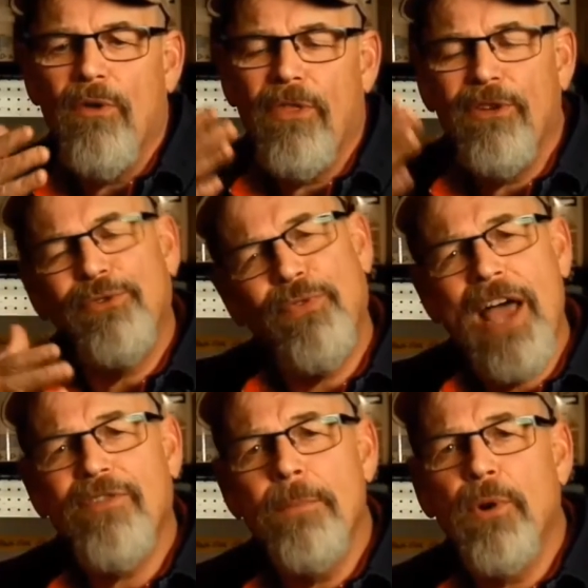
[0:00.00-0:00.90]
there's
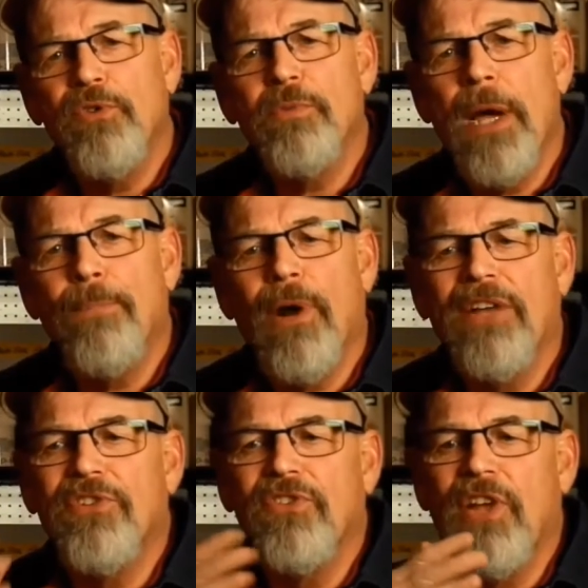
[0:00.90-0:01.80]
5 components of my
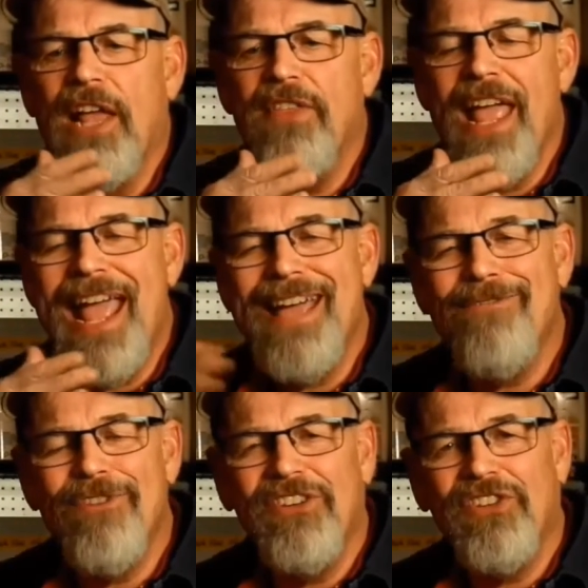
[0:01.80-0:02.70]
process, and
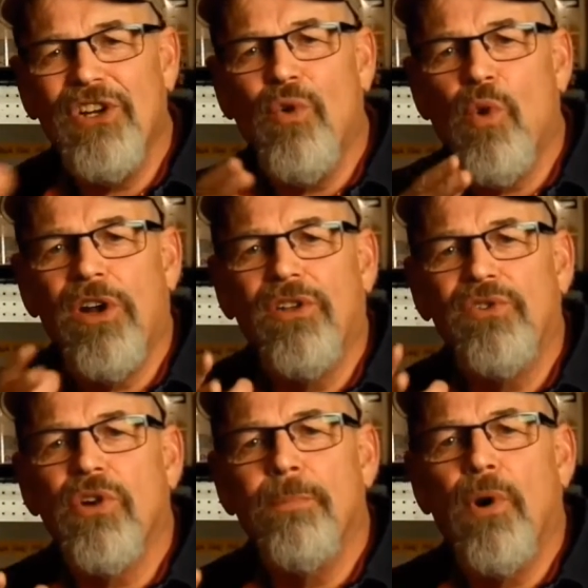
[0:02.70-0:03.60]
every single one of
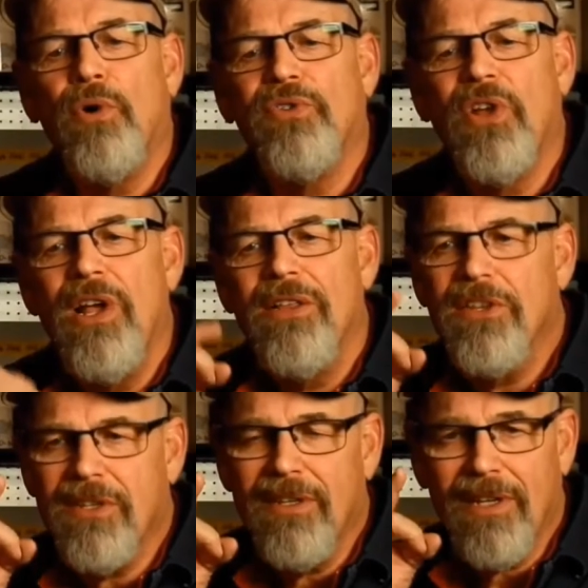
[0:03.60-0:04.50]
those components,
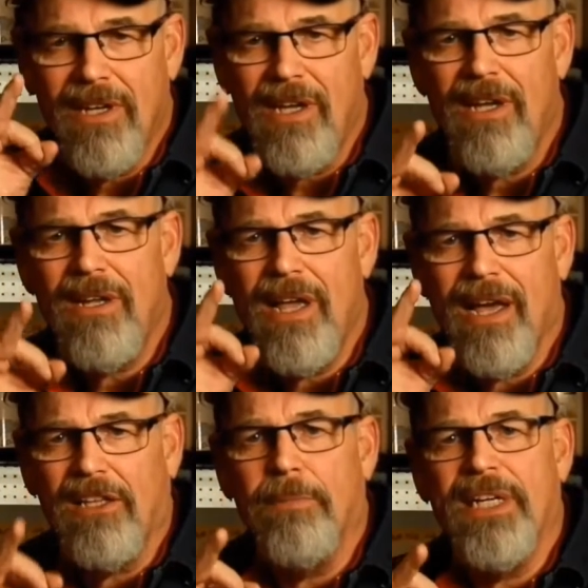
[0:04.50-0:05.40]
the key
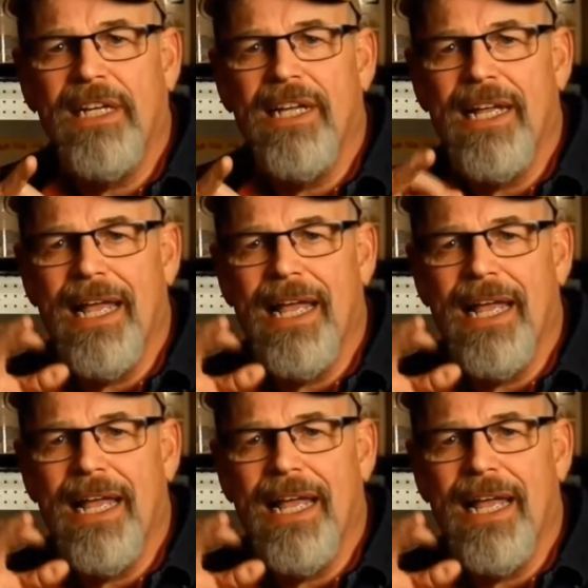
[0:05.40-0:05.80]
element,